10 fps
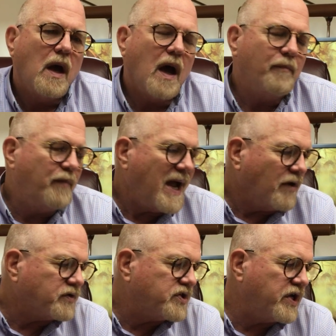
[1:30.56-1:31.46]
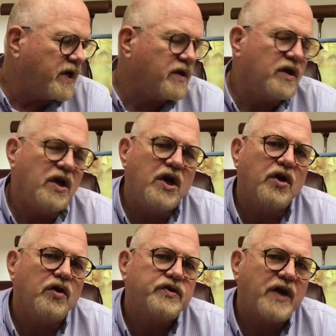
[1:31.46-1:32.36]
about 10
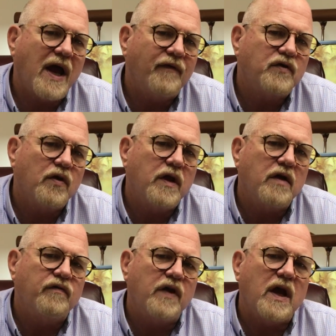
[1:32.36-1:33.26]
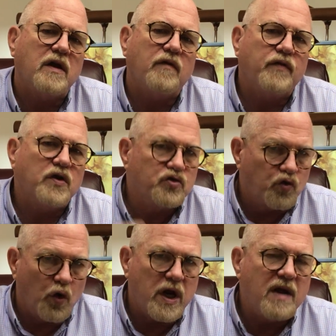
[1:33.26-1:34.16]
years after the event of the
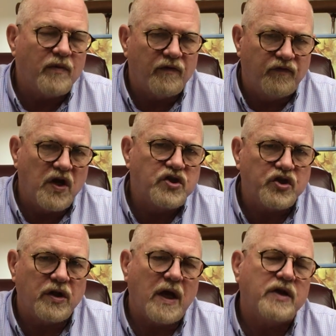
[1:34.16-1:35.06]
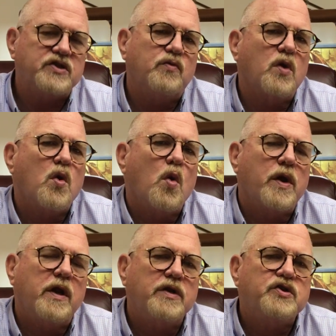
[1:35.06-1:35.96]
dream, the vision that is
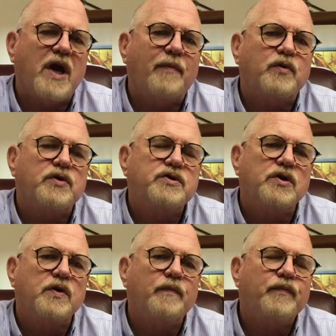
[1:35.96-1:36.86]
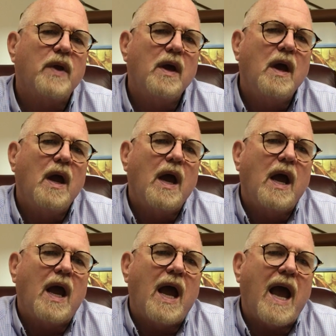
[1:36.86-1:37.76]
recorded in chapter 2.
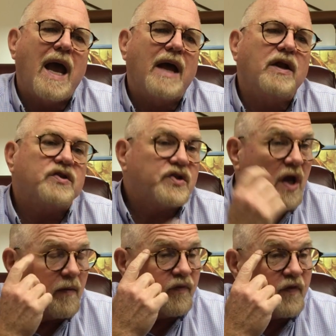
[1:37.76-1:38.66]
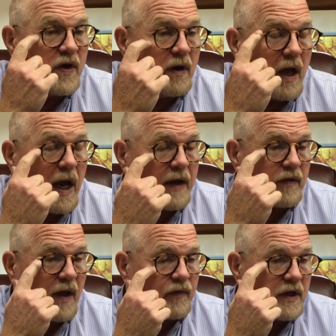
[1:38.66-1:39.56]
And some feel like
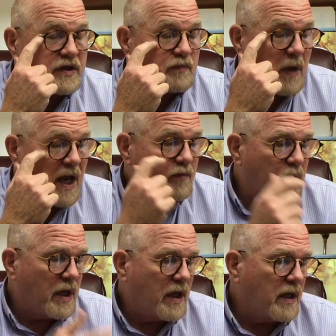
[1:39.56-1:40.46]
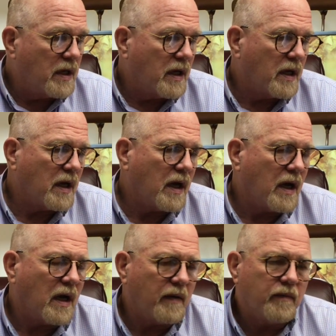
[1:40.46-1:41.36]
that this may be
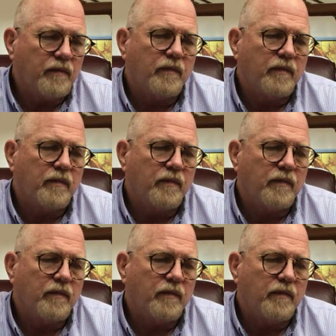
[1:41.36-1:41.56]
a